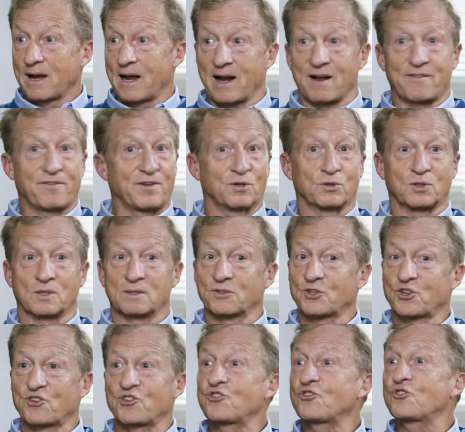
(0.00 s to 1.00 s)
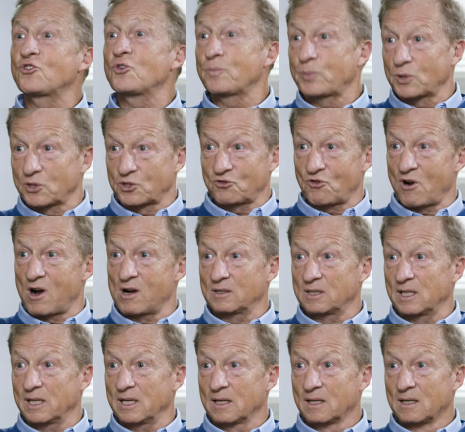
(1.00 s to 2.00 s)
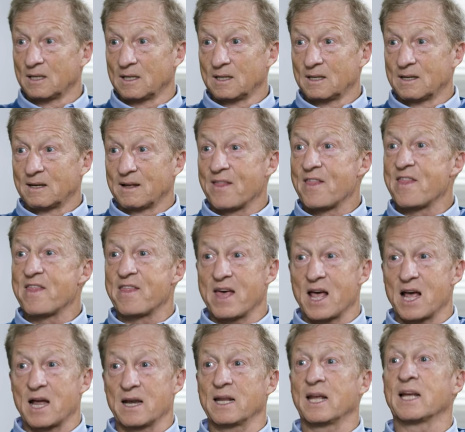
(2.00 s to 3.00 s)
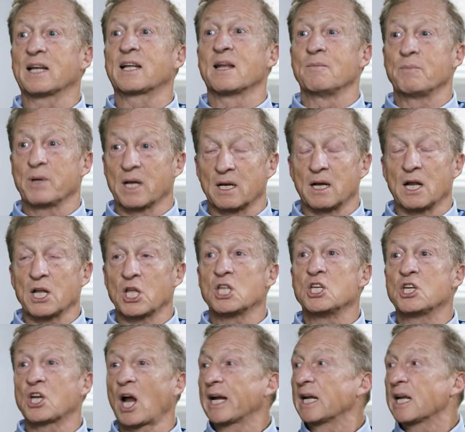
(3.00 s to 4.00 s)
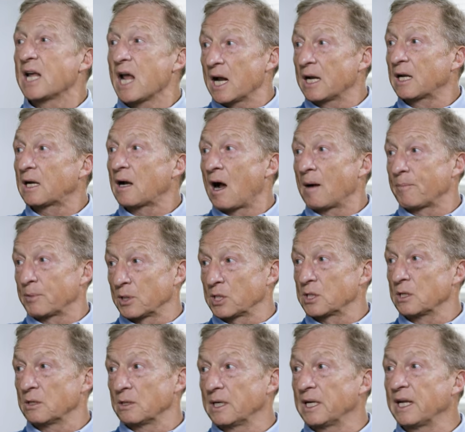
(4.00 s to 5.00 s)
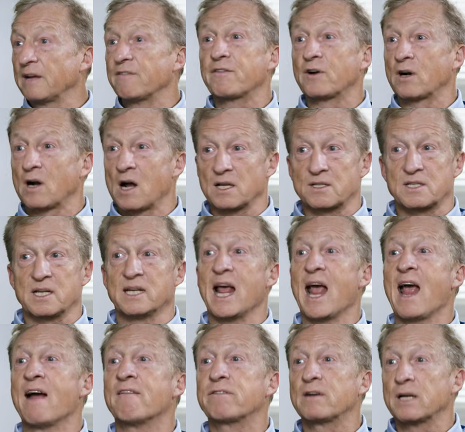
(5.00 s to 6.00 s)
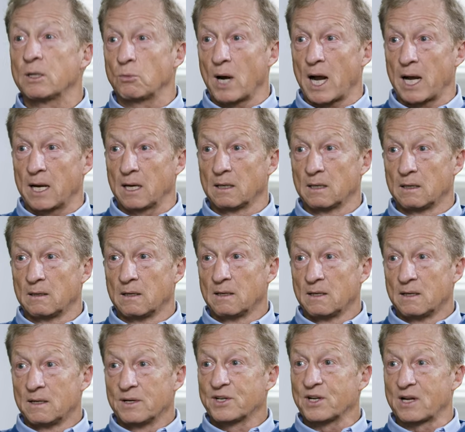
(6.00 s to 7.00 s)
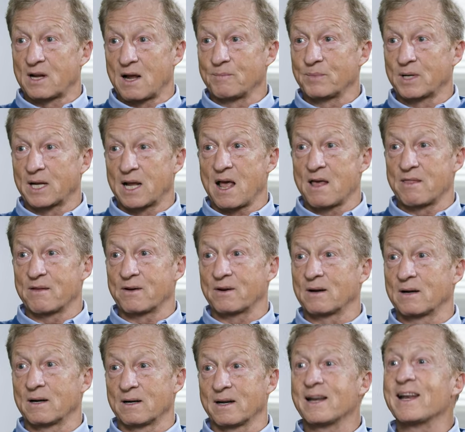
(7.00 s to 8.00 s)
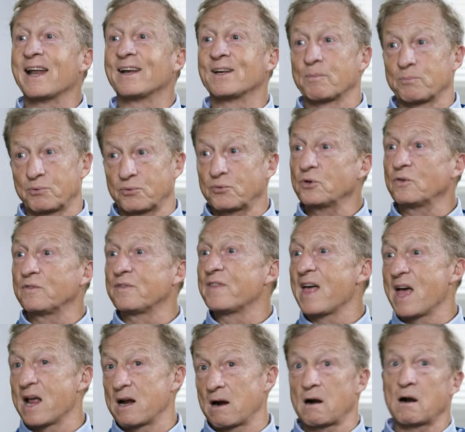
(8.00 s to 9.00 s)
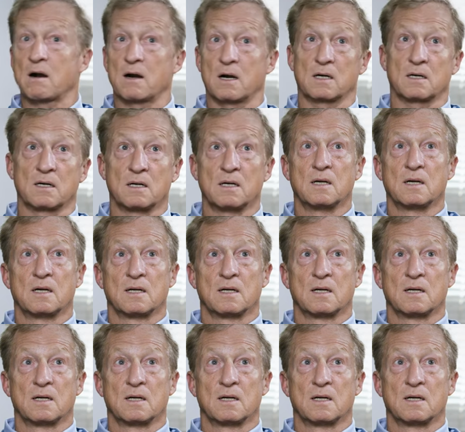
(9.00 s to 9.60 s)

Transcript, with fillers: And I feel super strongly that it can be a gigantic opportunity for us in every way to come together and to prove that our